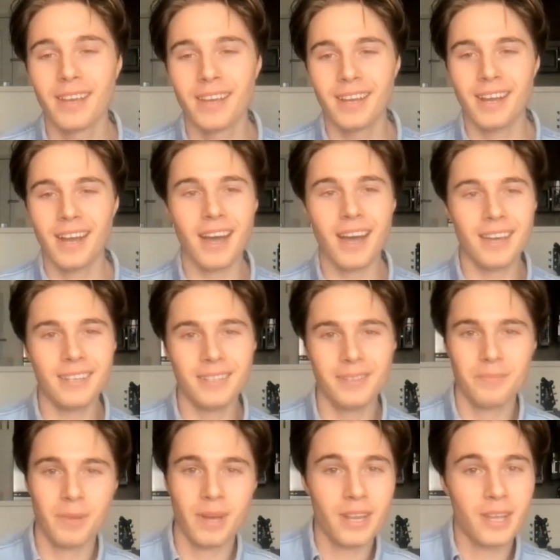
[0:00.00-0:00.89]
Hi,
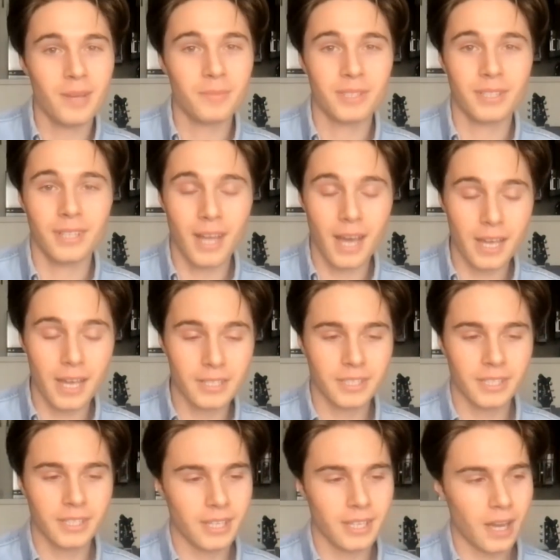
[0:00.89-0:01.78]
my name's Elias
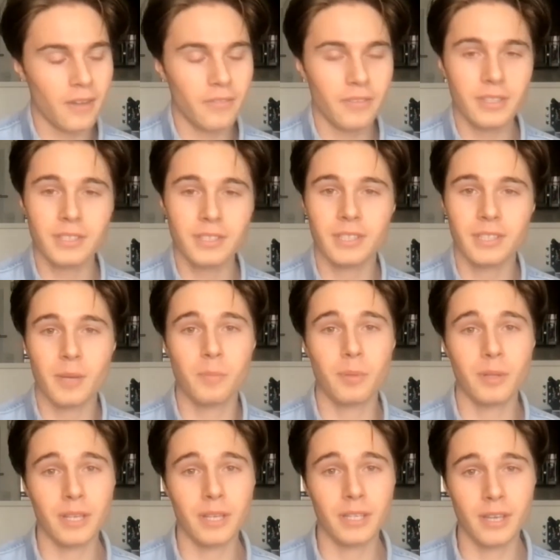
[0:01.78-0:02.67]
Kacavas. I
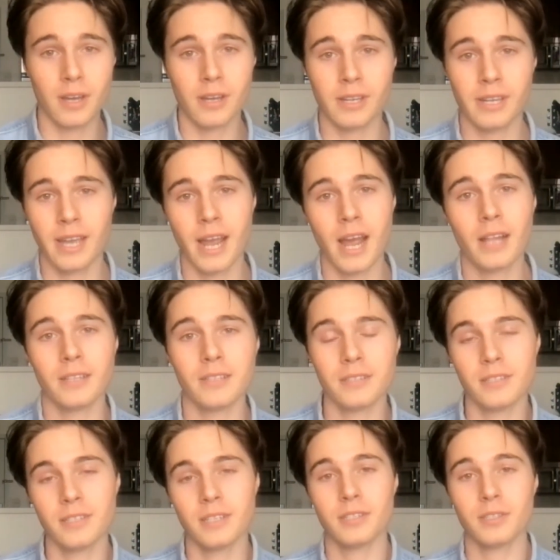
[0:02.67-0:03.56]
play young Cal in
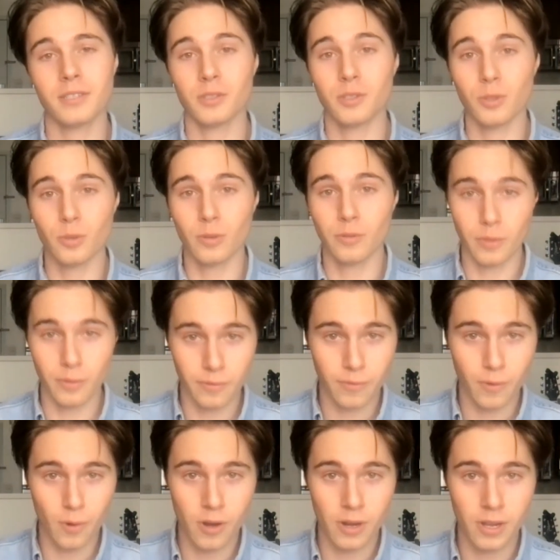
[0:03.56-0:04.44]
season two of
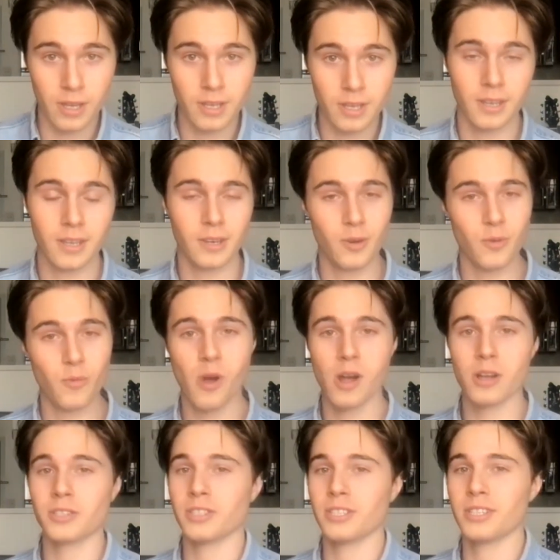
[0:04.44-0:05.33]
Euphoria, and you're
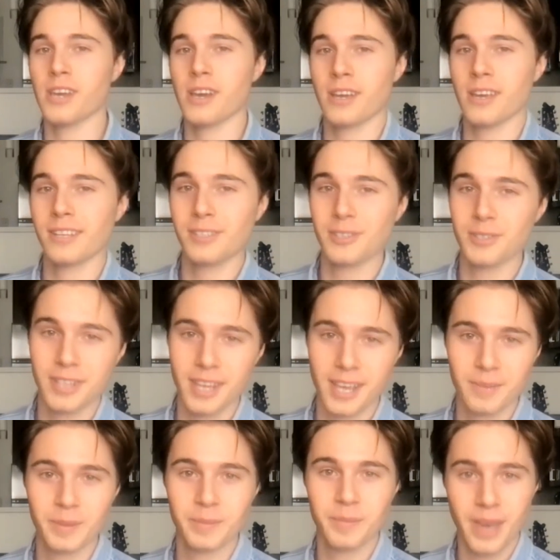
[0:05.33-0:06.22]
watching Young
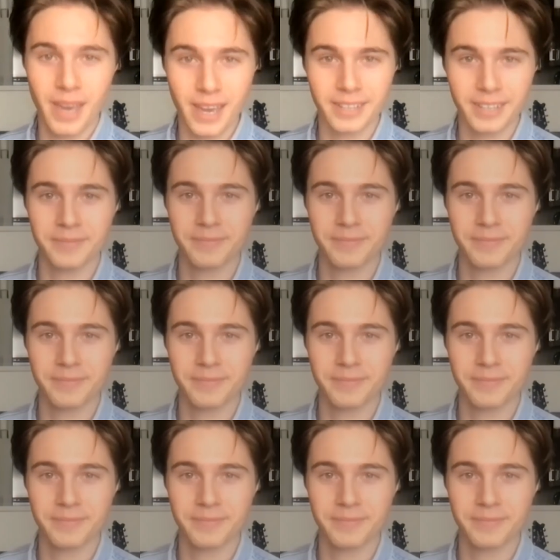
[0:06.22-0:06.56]
Entertainment Mag.